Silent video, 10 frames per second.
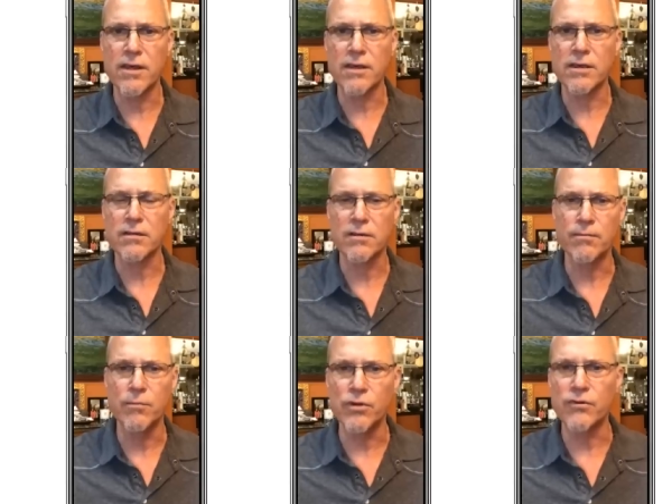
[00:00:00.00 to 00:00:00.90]
they can
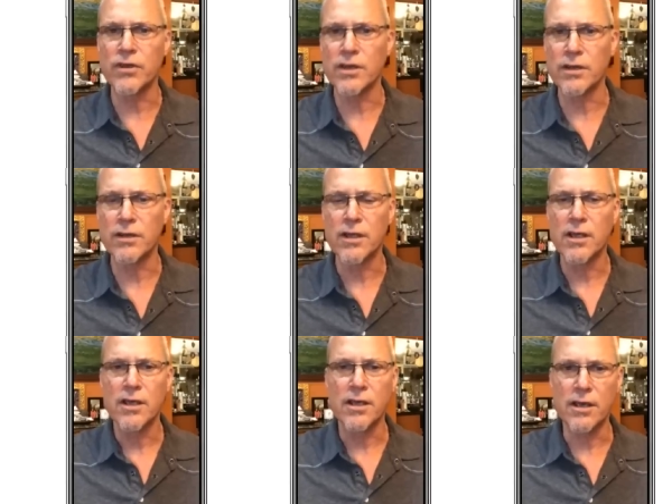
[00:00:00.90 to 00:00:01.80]
move in
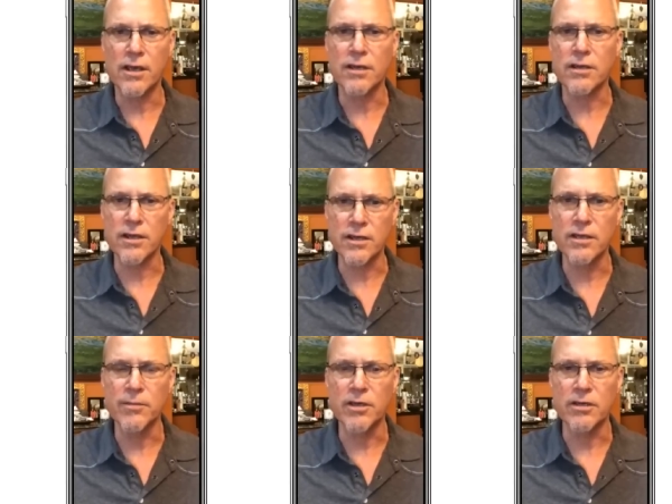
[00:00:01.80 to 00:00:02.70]
and condemn it